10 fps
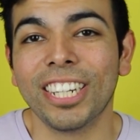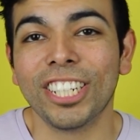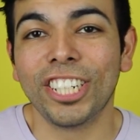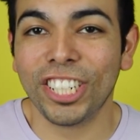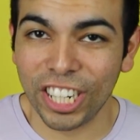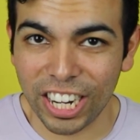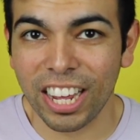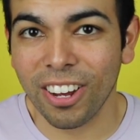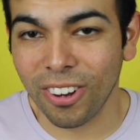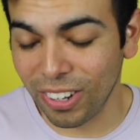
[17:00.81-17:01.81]

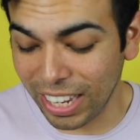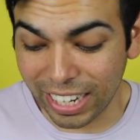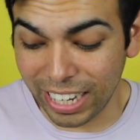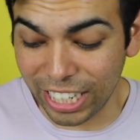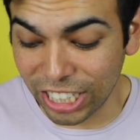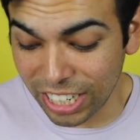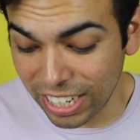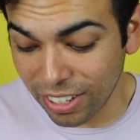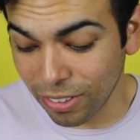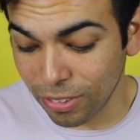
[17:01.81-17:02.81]
Chanel, like a
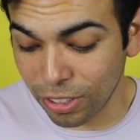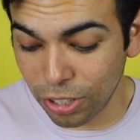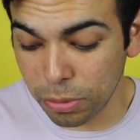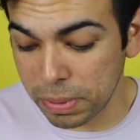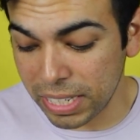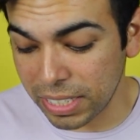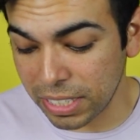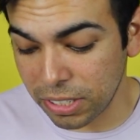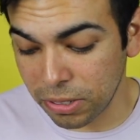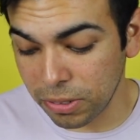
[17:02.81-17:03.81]
Chanel two-piece
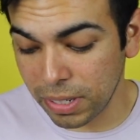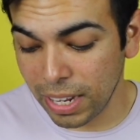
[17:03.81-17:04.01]
suit,